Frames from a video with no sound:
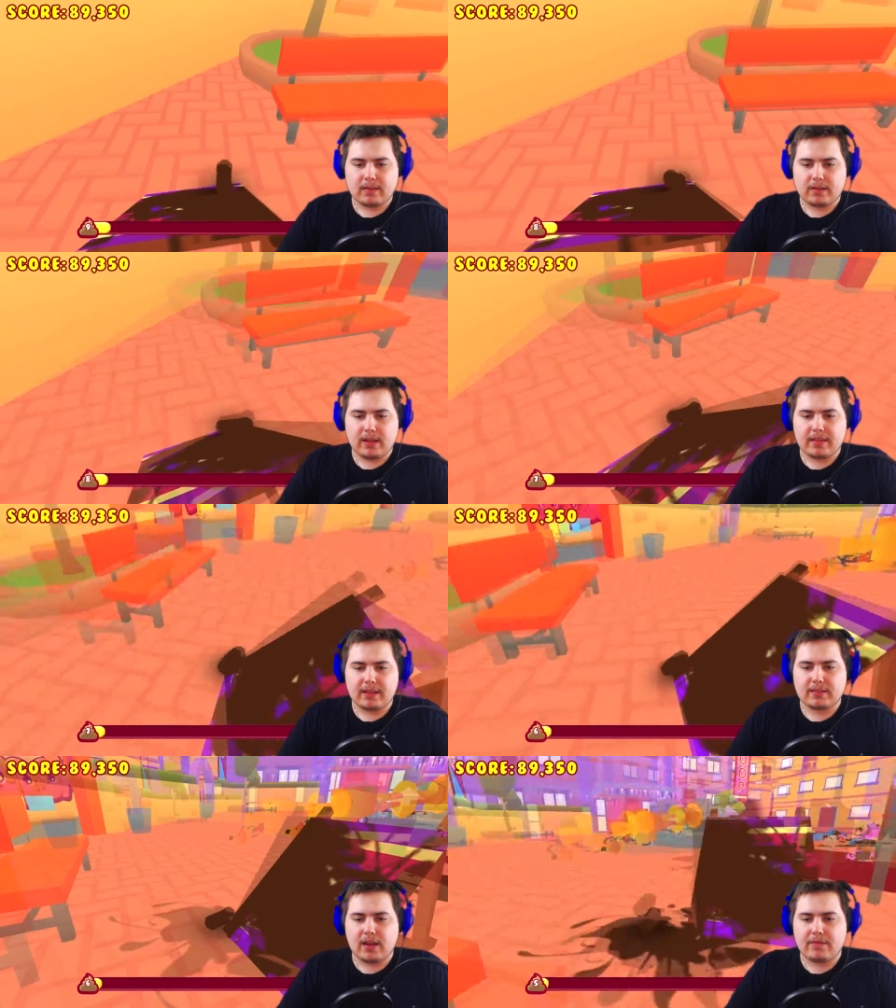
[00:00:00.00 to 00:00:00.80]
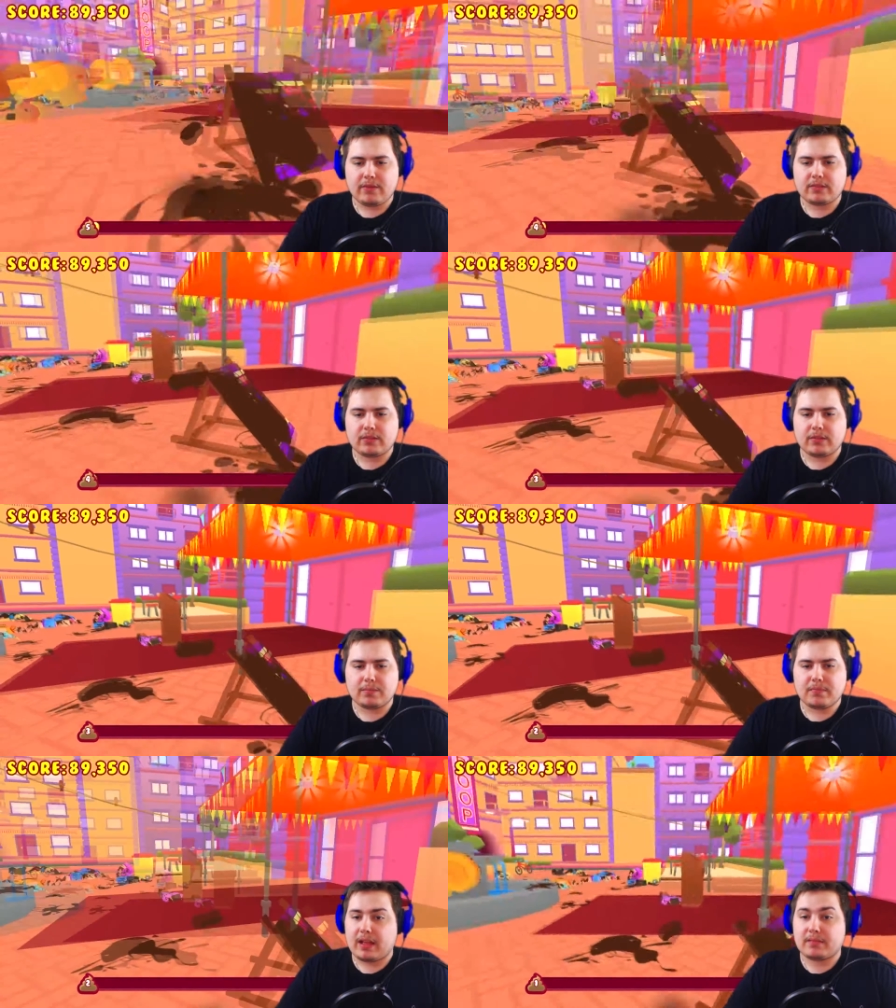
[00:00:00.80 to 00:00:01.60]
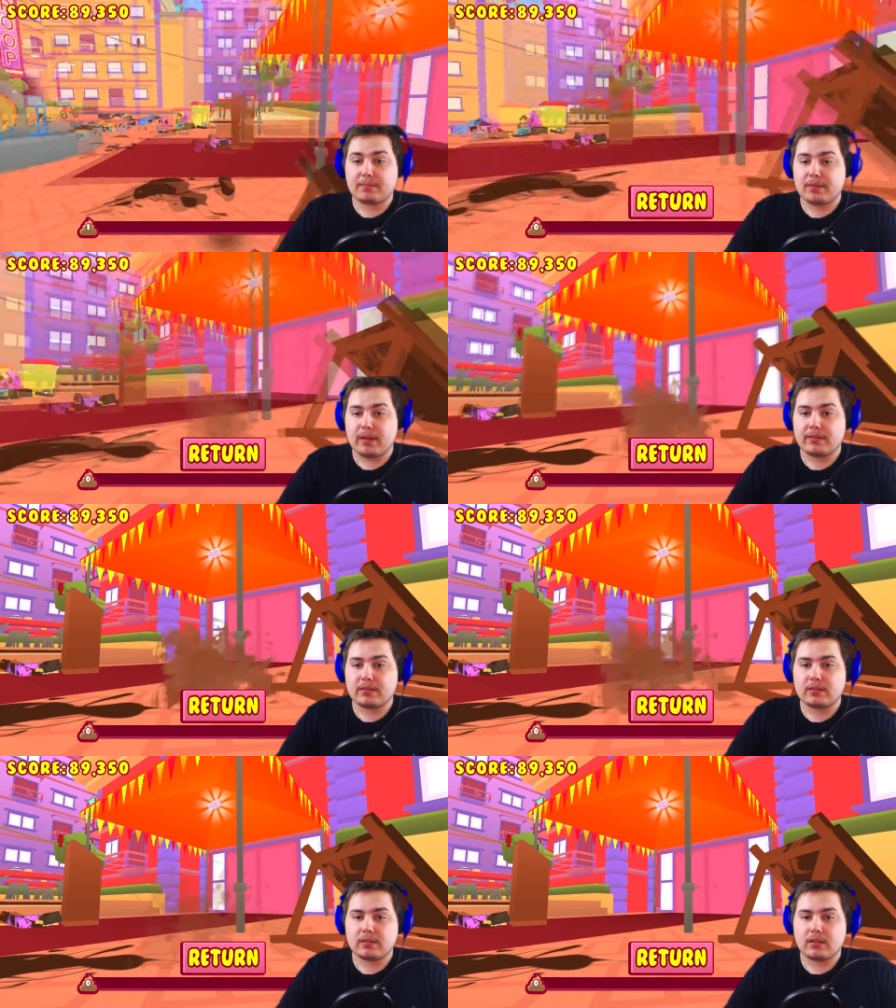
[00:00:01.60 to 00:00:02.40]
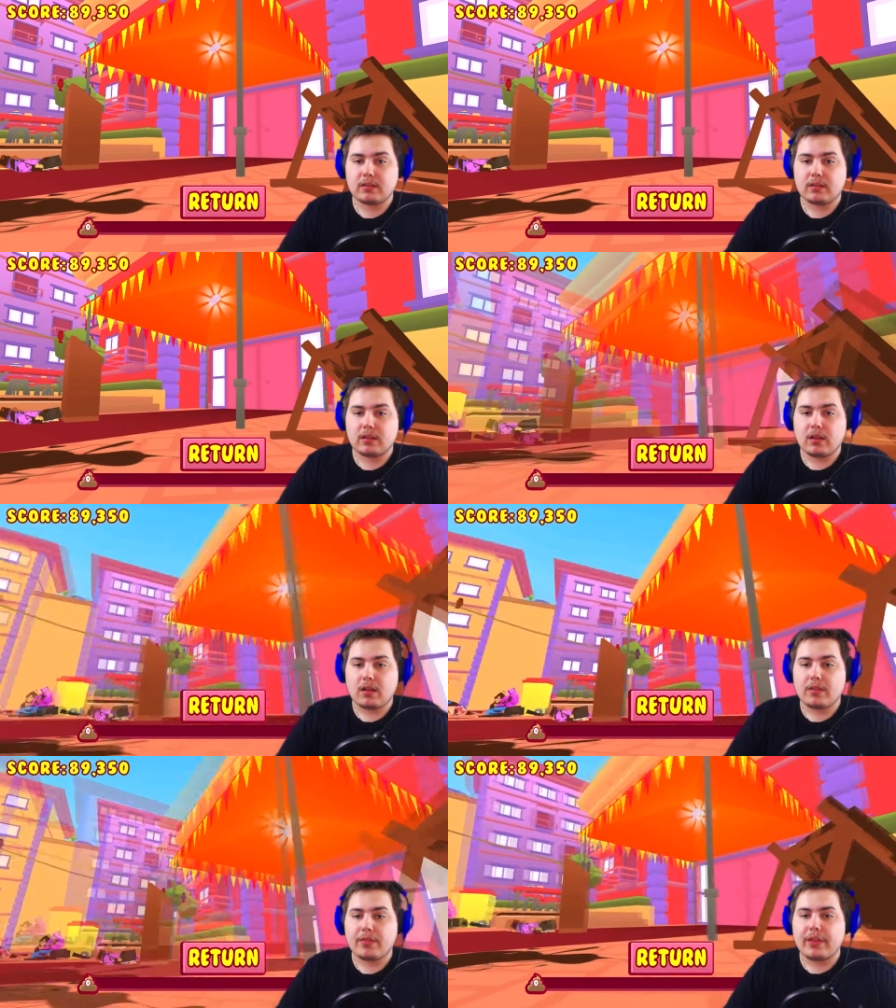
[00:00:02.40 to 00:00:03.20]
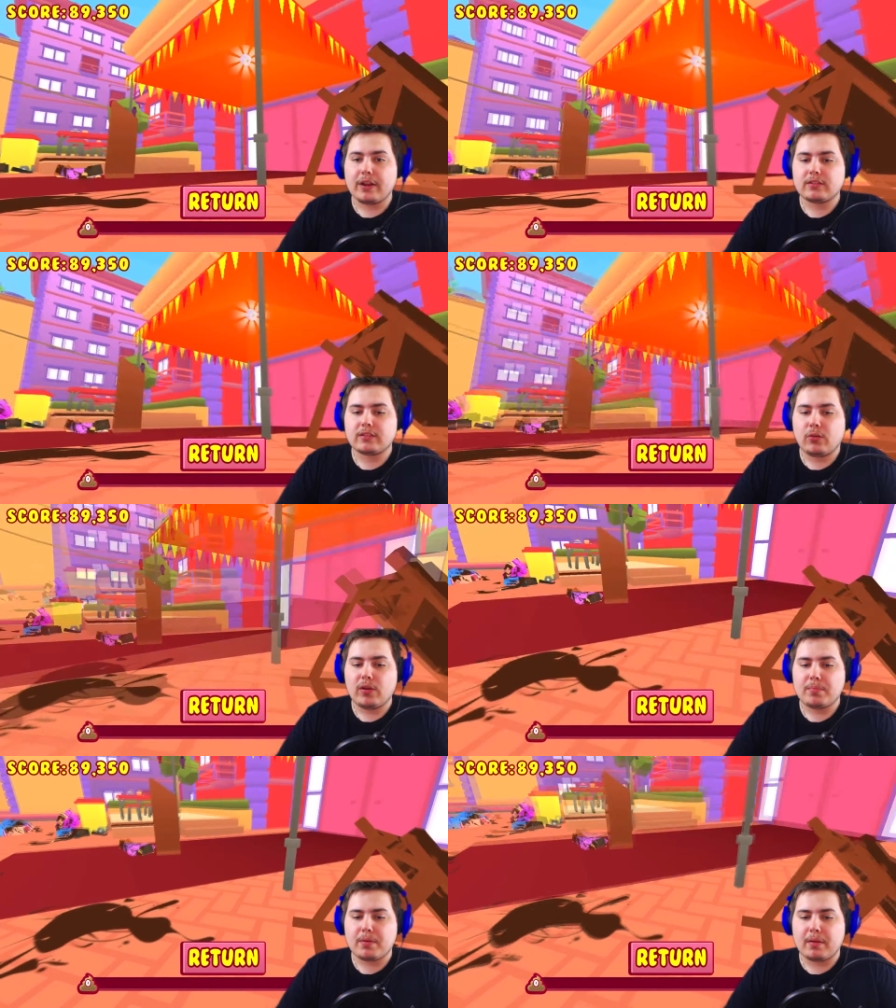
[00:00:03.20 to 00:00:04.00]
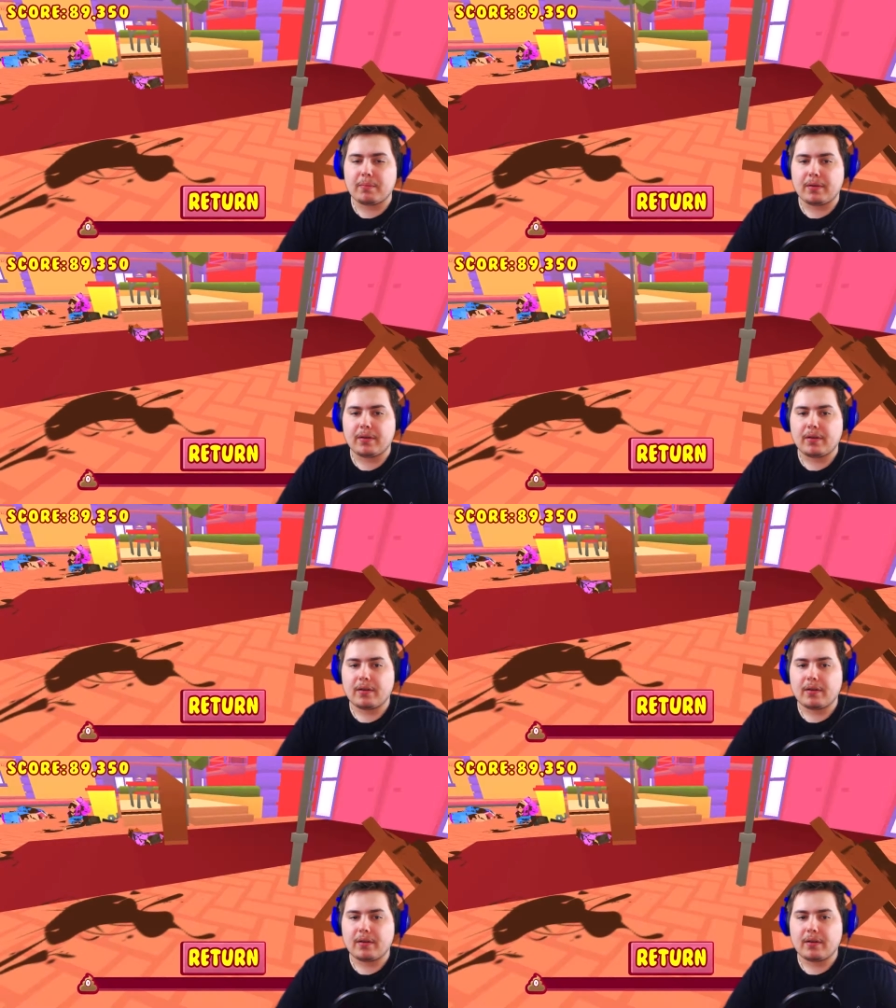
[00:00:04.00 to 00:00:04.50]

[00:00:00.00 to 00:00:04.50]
Okay, that's covered, so that's obvious. There's toilet paper.